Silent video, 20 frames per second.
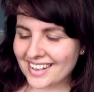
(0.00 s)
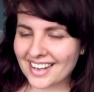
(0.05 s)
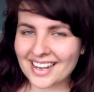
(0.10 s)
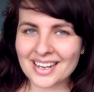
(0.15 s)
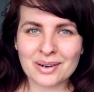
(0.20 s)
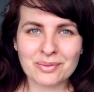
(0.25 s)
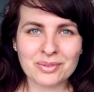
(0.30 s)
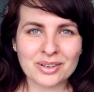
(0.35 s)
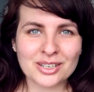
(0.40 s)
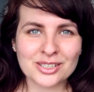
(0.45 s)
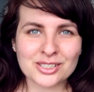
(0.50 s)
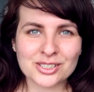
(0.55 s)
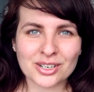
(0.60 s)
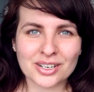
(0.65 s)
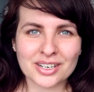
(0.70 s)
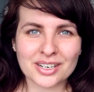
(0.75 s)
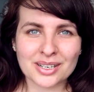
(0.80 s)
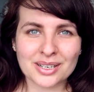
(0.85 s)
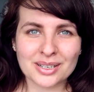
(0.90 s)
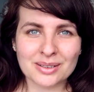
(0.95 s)
and I'm gonna
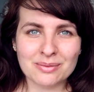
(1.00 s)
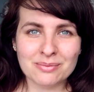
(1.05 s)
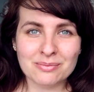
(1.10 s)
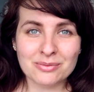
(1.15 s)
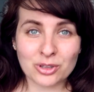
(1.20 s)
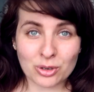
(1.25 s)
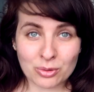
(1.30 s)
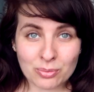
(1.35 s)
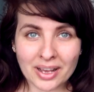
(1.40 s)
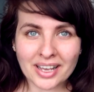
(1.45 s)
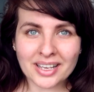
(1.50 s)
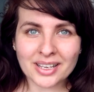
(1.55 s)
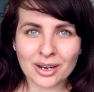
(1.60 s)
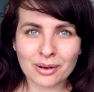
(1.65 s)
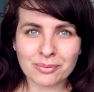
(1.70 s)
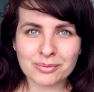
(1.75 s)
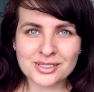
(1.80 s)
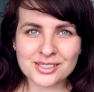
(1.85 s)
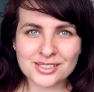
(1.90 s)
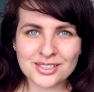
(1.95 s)
try to do
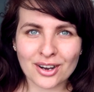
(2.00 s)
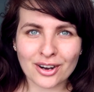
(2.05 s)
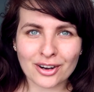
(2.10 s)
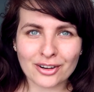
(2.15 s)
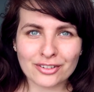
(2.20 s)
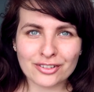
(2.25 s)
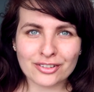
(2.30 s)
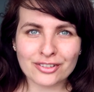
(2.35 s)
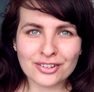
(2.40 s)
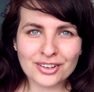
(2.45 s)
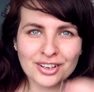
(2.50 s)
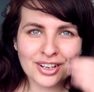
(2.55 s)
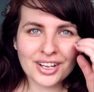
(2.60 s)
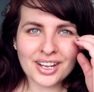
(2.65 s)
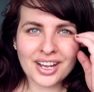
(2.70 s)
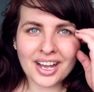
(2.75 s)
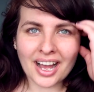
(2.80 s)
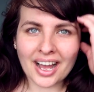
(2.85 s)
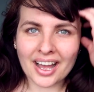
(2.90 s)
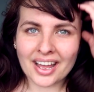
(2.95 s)
makeup stuff,
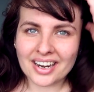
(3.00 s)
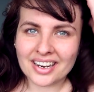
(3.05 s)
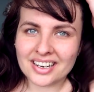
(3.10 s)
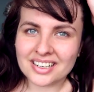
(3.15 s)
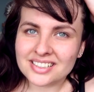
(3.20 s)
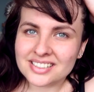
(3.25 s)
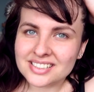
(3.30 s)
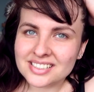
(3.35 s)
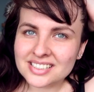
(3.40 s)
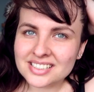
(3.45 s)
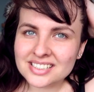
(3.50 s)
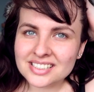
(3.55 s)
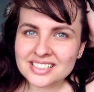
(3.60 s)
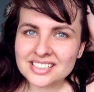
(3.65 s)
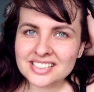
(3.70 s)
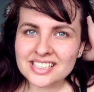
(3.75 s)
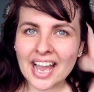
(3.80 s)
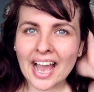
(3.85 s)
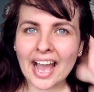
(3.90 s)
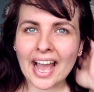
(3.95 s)
and
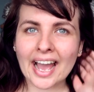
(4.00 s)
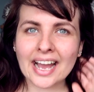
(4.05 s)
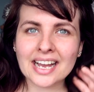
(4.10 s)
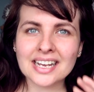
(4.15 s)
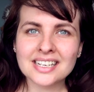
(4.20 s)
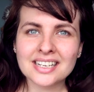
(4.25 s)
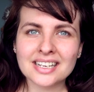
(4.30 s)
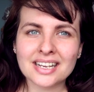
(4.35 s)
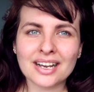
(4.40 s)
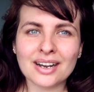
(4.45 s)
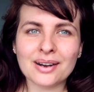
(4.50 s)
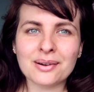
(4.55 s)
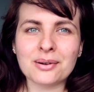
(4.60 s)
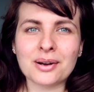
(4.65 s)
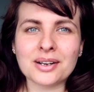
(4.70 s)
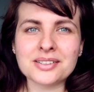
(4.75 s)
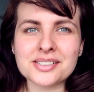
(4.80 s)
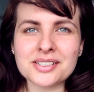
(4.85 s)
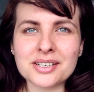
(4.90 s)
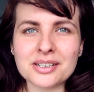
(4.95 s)
yeah. Oh,
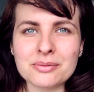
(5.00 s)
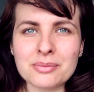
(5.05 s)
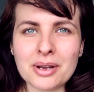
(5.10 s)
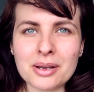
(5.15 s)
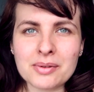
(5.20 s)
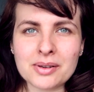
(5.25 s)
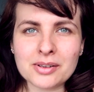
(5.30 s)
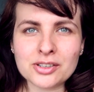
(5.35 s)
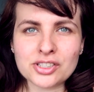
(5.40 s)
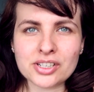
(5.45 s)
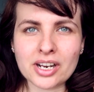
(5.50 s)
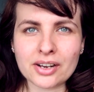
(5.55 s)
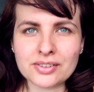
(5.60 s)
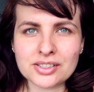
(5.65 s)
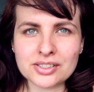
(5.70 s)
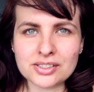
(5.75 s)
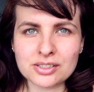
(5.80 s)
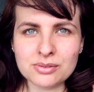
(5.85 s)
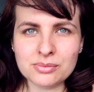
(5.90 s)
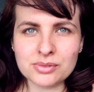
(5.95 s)
I don't know. Maybe I should have
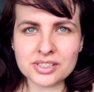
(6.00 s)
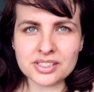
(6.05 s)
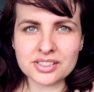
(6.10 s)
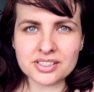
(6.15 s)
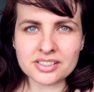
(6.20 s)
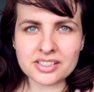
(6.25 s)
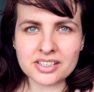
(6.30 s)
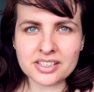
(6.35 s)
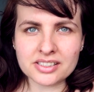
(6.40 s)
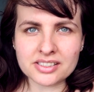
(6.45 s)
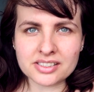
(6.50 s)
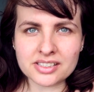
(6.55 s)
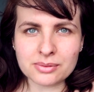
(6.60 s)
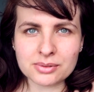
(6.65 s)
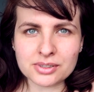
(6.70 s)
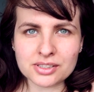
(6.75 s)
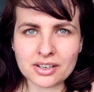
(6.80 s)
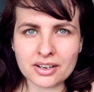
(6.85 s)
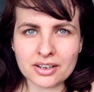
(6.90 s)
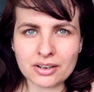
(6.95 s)
it zoomed in so you can see
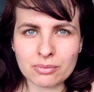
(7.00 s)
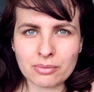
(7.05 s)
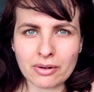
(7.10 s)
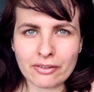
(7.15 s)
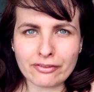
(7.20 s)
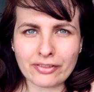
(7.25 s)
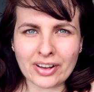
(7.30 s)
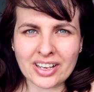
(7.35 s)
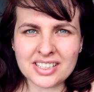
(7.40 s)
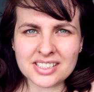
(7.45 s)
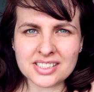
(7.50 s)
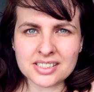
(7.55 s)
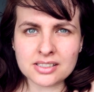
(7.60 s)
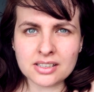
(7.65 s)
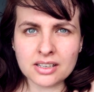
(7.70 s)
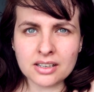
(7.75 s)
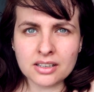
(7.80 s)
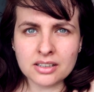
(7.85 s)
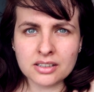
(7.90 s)
what's going on my face.